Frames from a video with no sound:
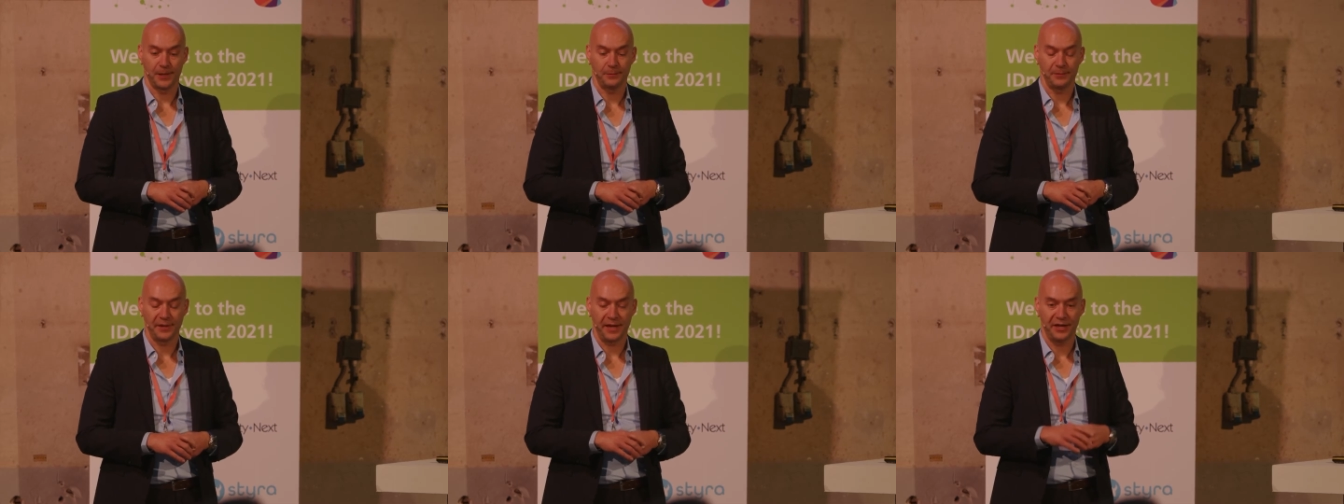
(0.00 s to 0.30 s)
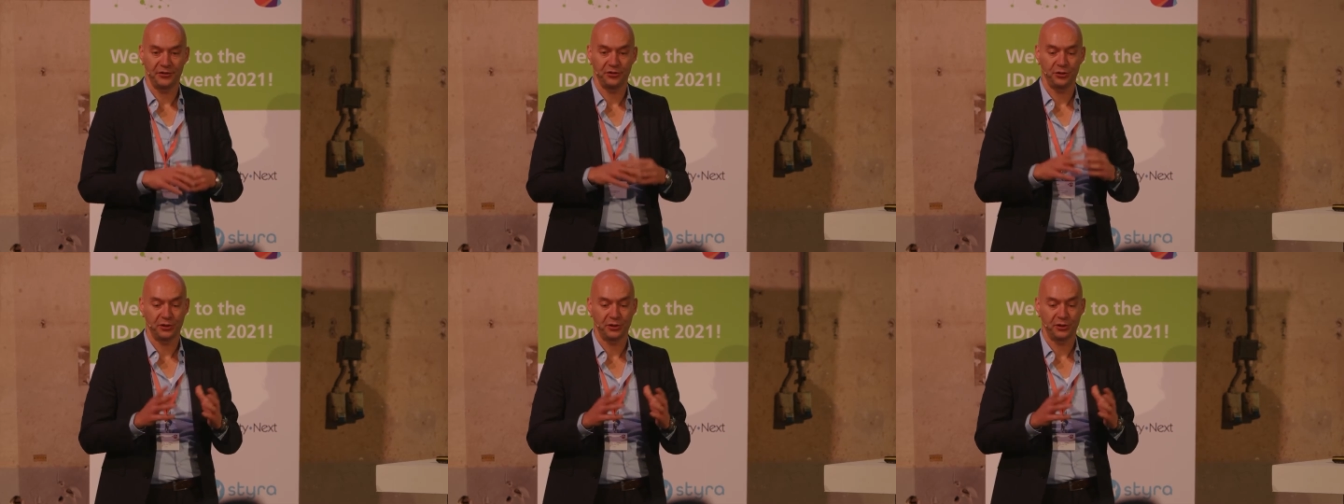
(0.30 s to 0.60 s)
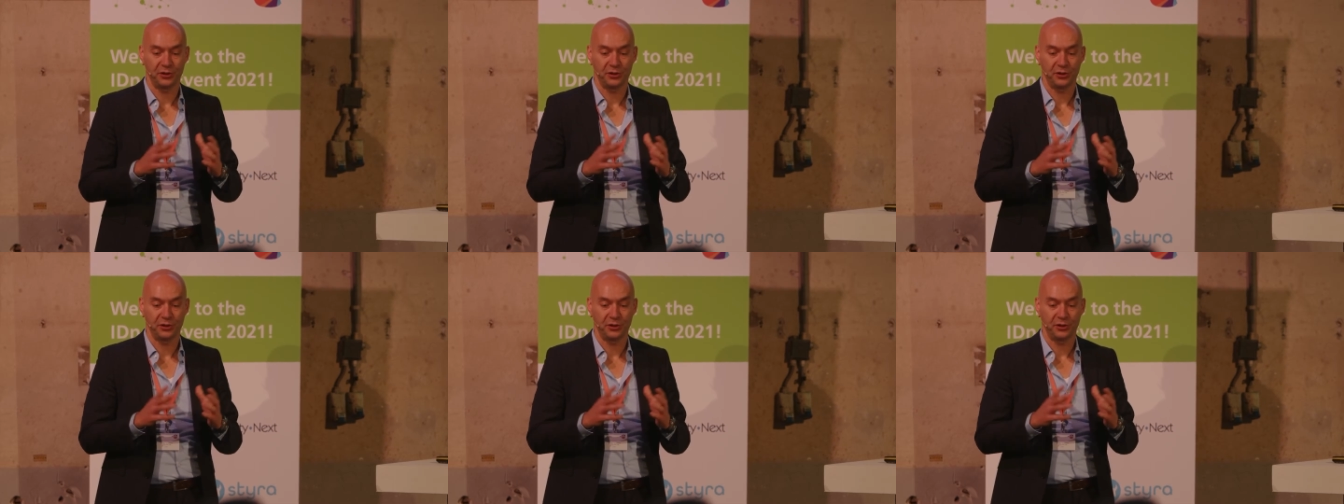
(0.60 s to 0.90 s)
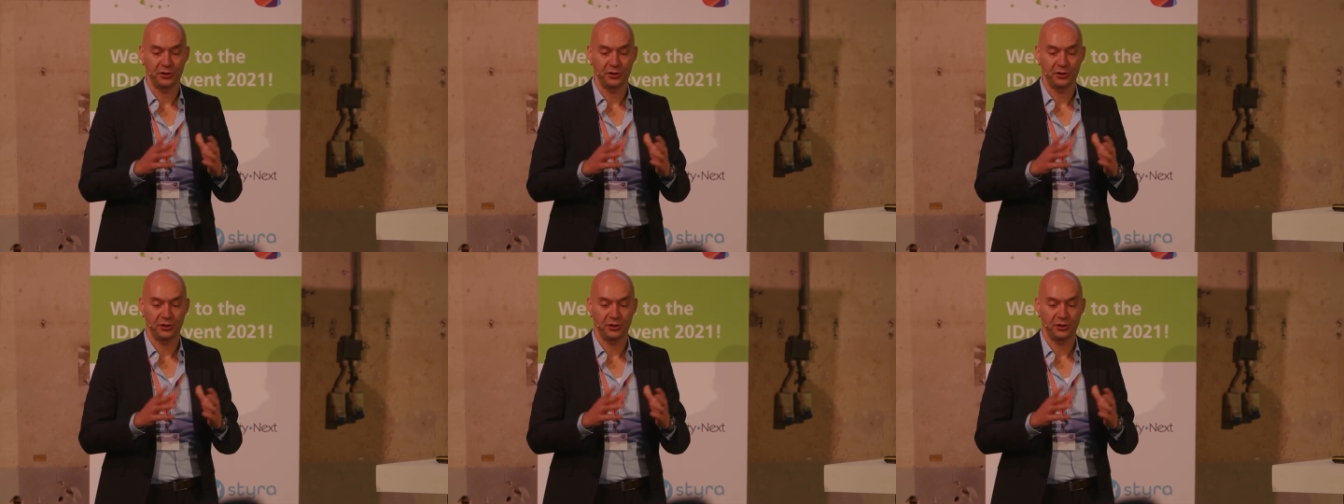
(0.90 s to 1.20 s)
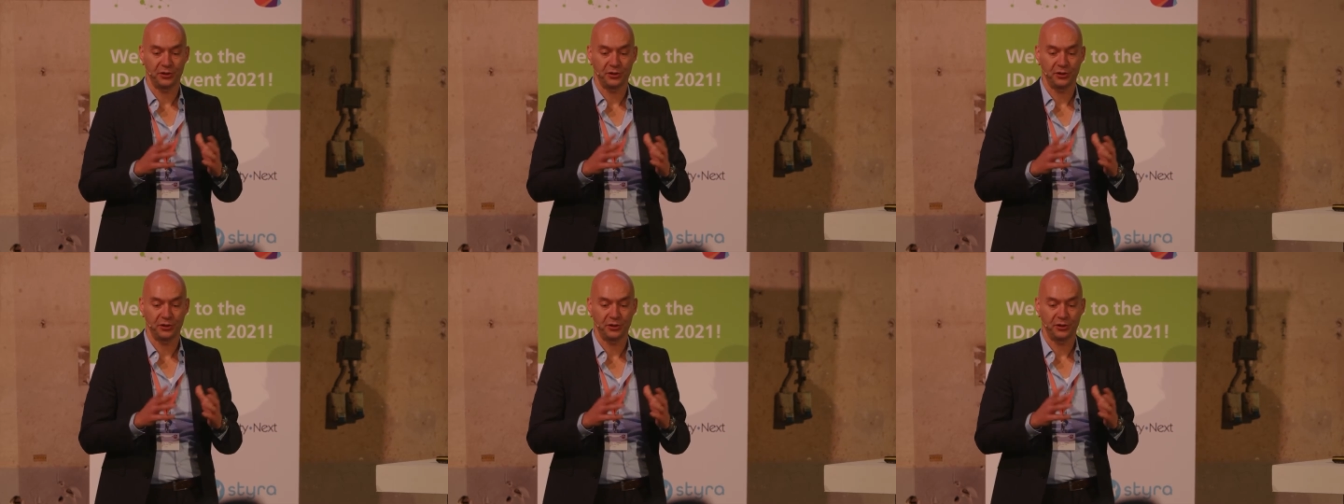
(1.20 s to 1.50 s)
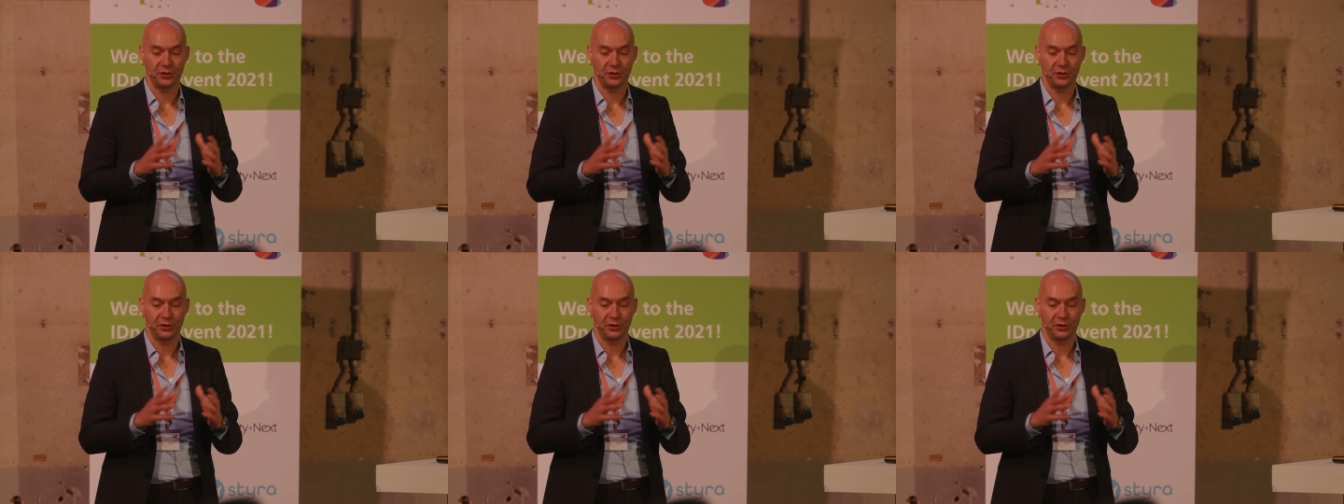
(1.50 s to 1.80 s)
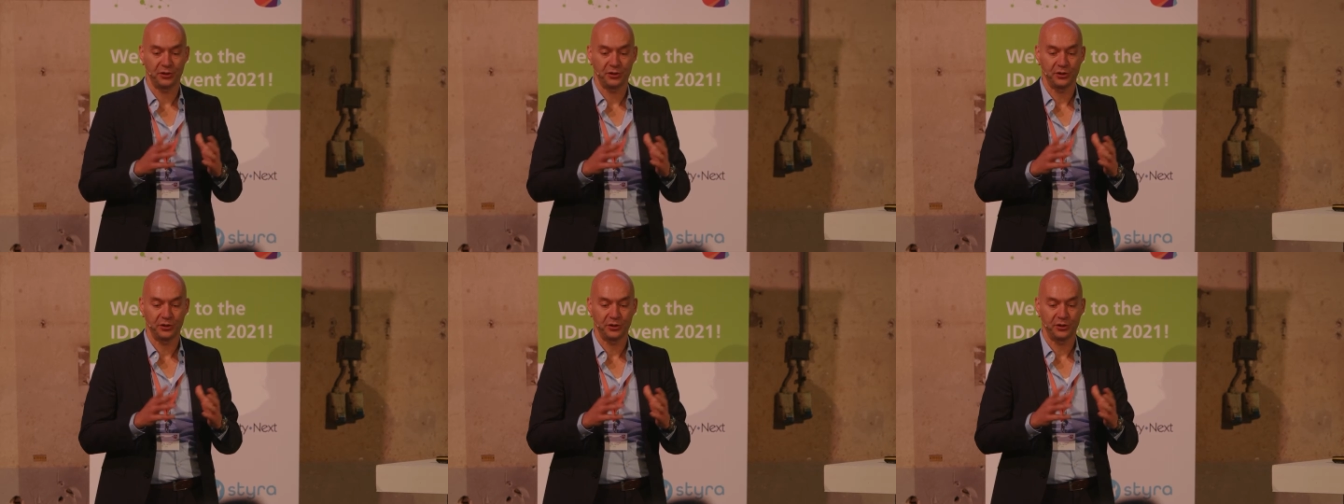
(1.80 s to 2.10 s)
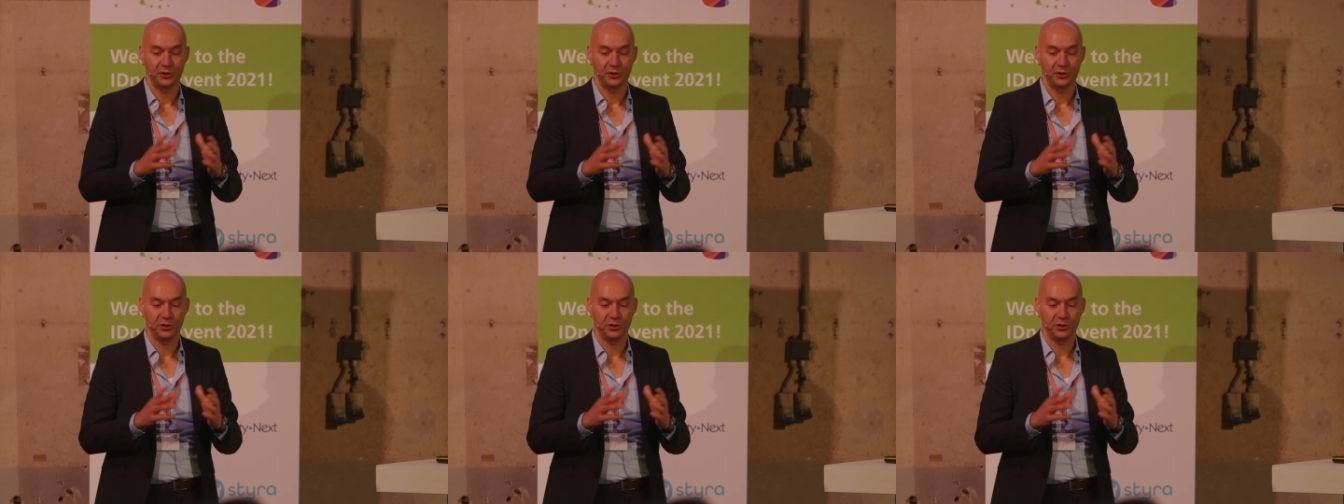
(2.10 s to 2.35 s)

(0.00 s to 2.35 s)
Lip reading: All right, so the internet,